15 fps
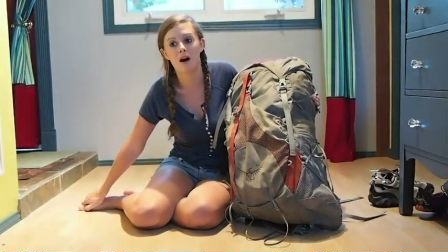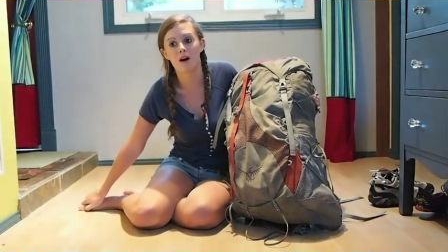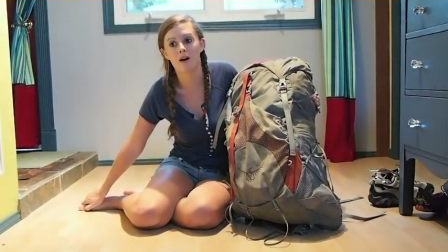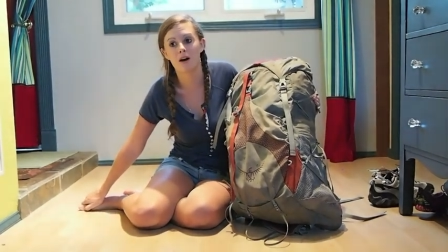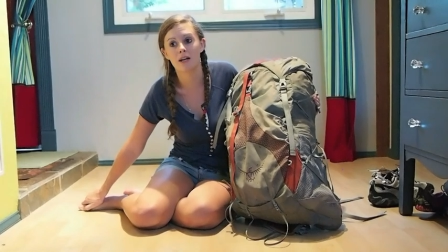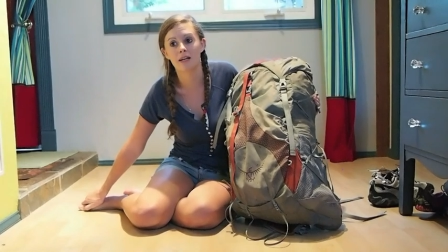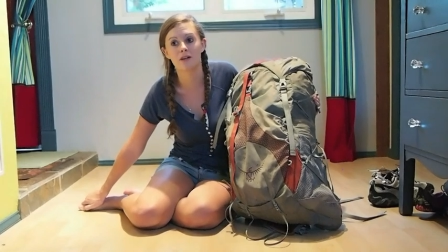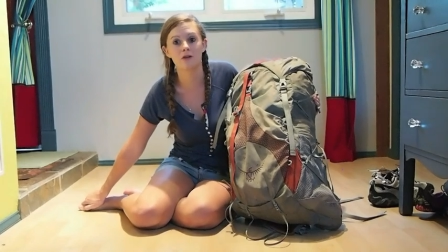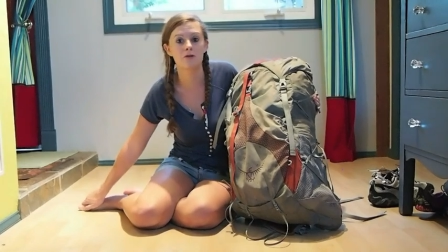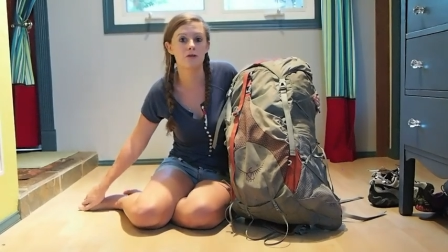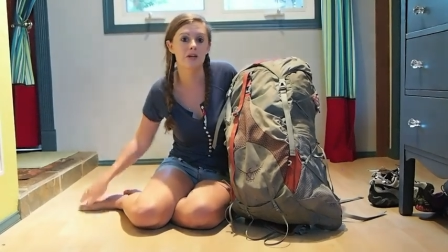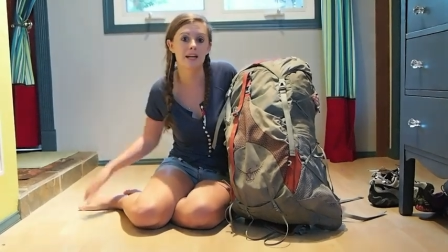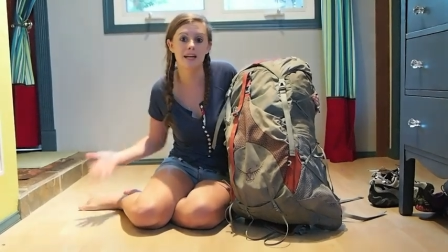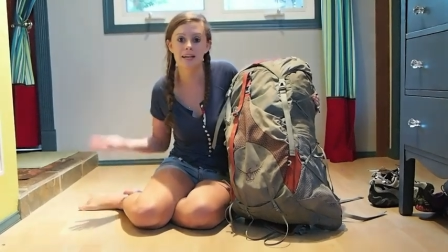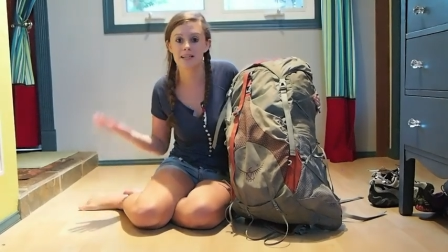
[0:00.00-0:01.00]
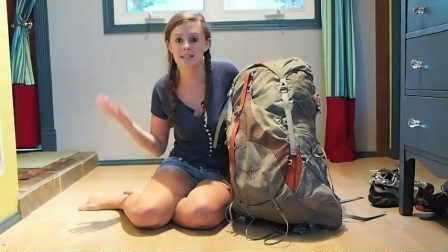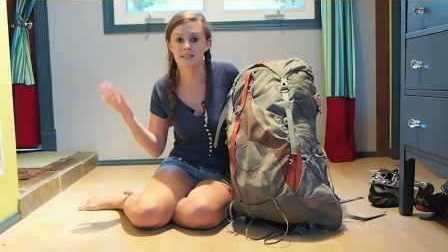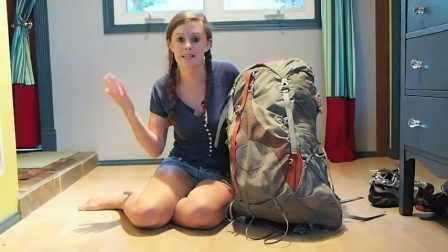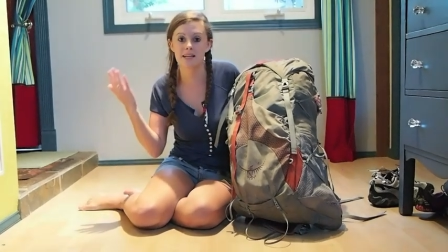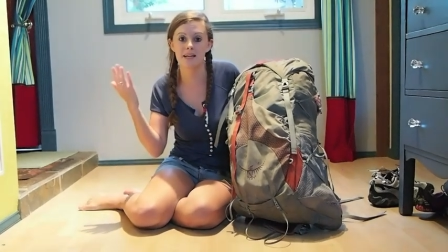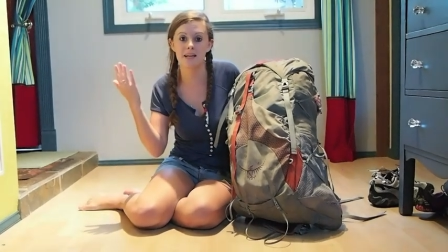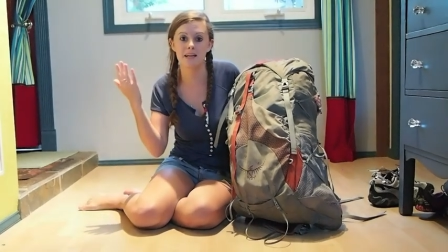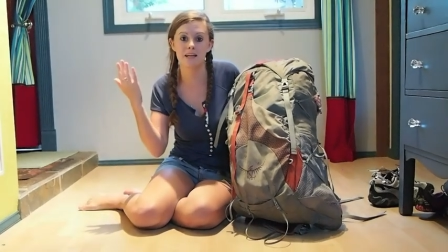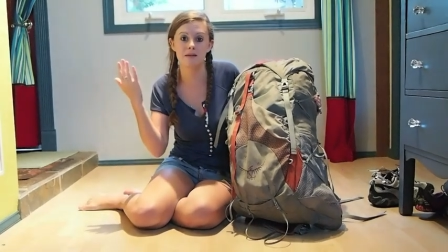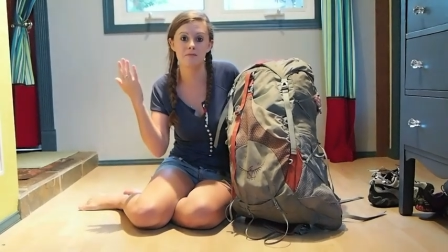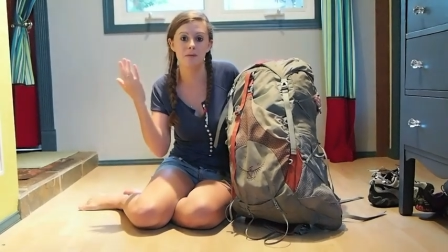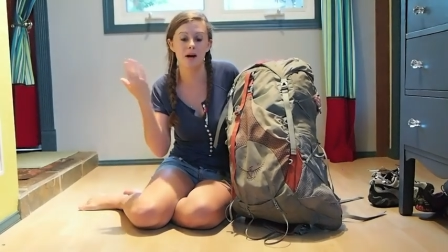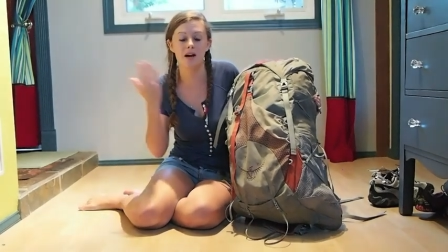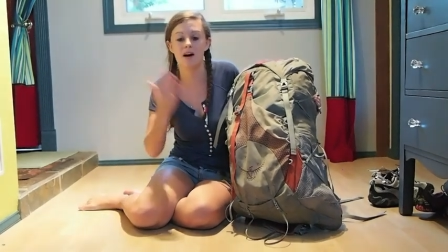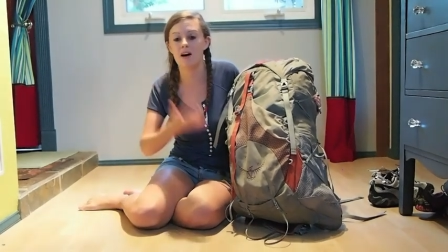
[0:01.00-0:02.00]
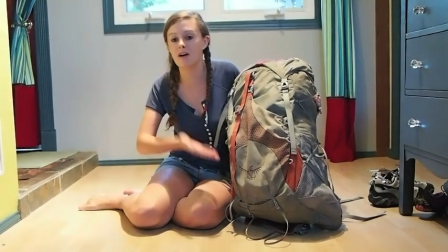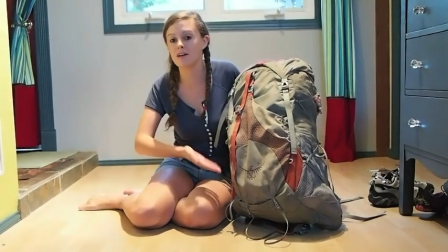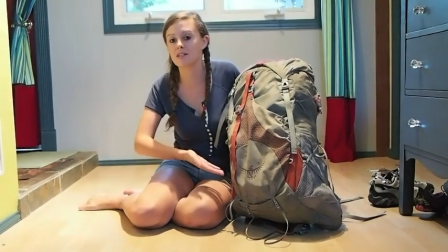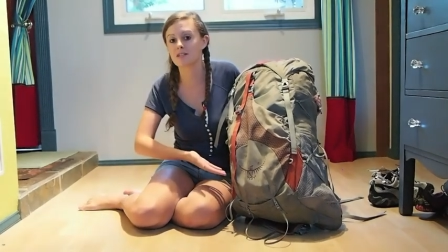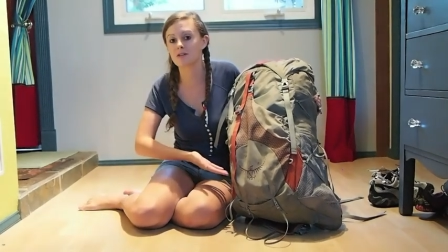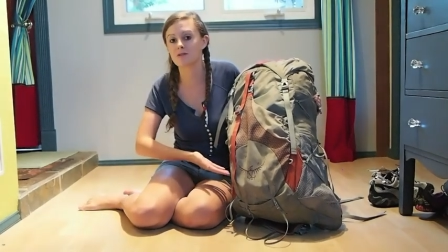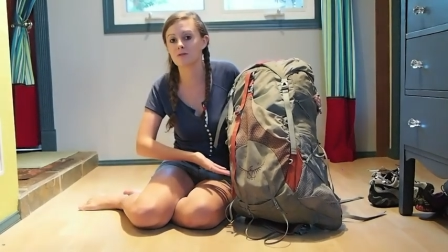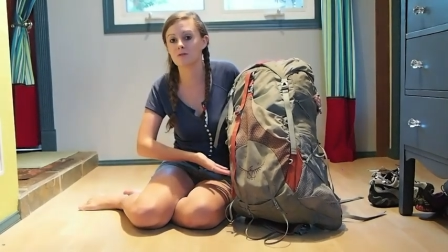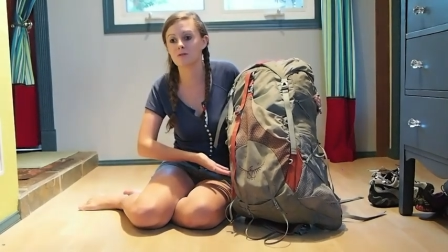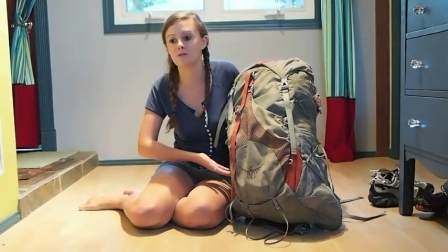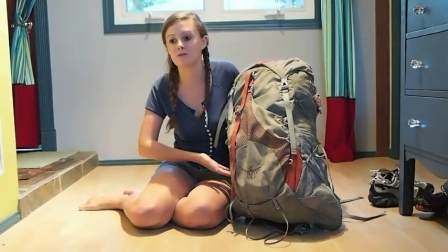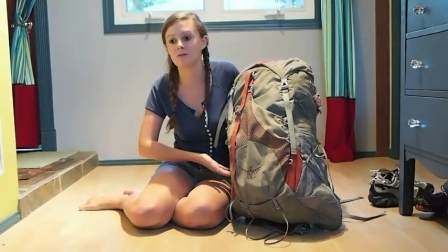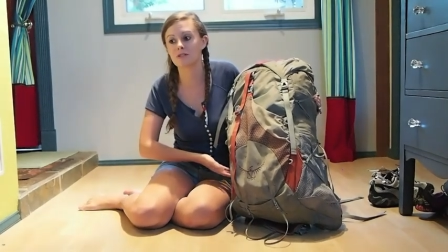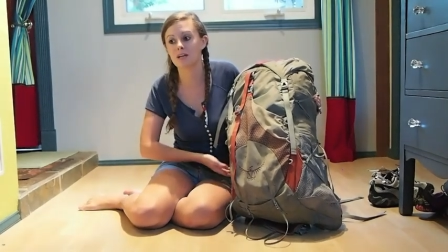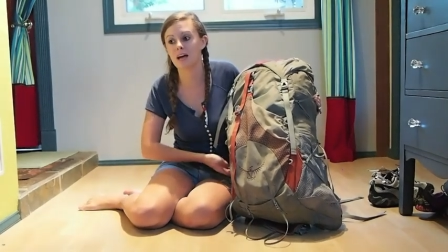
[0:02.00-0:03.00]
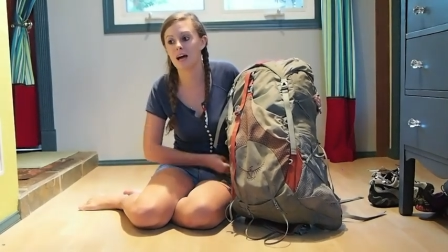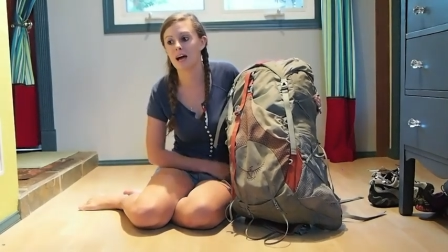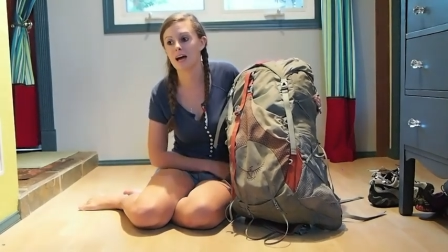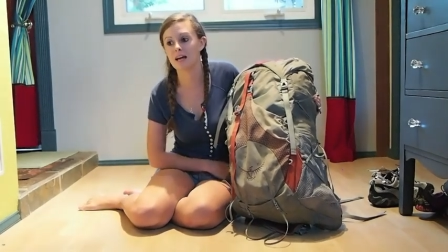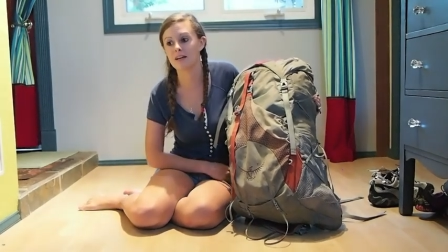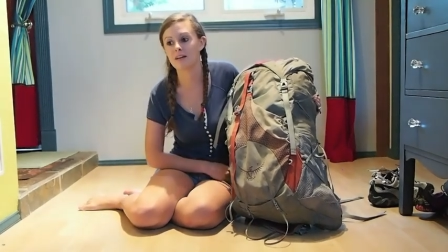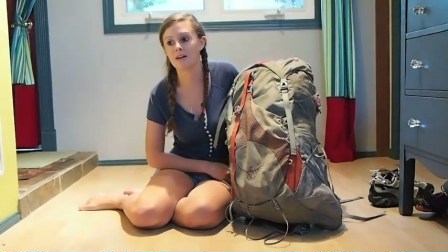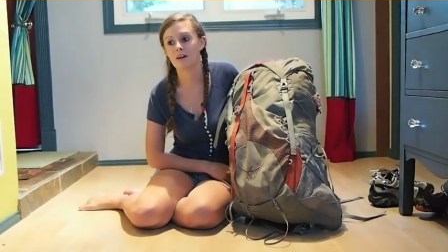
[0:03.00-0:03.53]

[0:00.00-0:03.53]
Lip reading: I'll include links in my articles, and